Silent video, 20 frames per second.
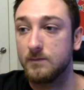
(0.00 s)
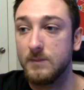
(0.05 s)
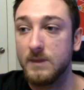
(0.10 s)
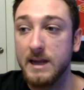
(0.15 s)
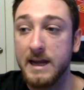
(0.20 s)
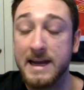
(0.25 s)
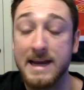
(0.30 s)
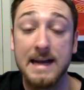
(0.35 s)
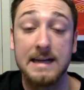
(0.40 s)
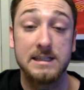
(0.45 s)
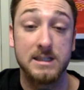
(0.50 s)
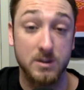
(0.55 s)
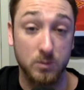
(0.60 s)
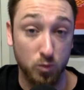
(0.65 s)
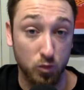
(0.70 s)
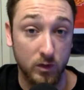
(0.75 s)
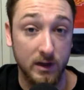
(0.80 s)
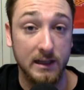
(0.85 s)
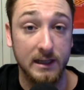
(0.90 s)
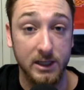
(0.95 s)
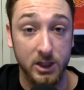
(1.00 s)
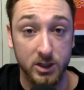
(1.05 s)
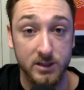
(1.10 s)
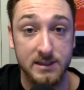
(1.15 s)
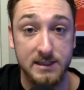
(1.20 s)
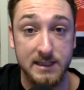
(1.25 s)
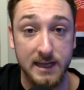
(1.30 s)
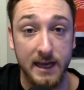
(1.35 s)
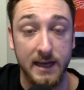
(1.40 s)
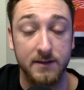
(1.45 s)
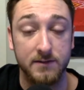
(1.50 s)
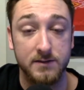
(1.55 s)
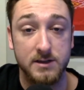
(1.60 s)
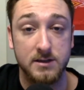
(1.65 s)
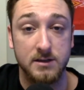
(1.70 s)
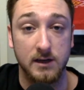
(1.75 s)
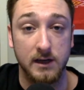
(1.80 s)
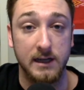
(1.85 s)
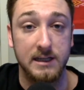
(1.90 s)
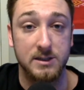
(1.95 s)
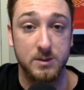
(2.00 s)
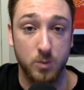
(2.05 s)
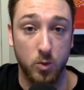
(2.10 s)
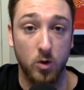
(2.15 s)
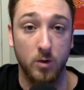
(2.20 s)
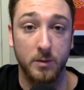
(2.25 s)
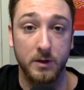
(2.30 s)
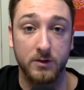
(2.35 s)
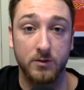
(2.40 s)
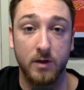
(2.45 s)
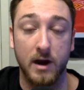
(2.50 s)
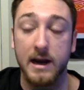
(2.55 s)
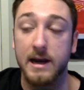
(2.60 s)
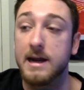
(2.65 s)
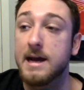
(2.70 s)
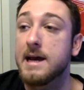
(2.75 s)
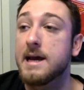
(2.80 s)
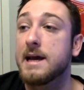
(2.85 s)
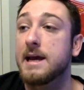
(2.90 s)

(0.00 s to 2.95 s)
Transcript: He had some really good saves against Bournemouth, right?